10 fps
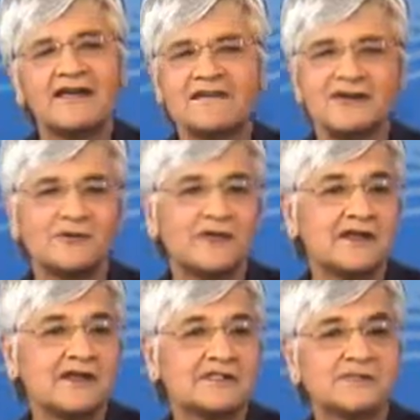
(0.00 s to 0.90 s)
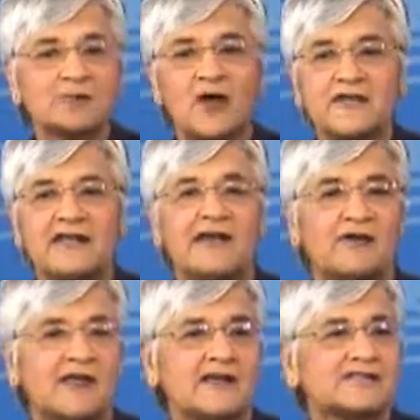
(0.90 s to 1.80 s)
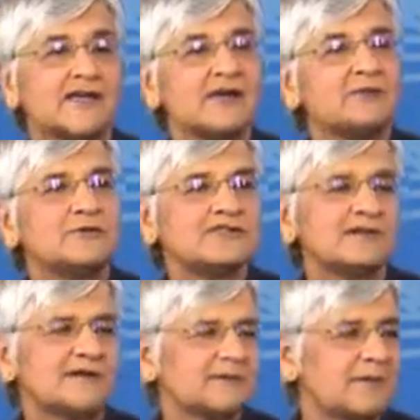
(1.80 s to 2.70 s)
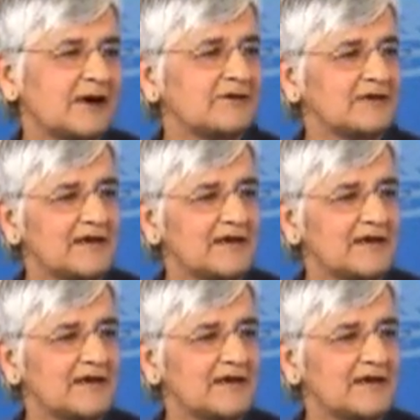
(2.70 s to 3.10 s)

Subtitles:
They're doing it in spot areas which are at about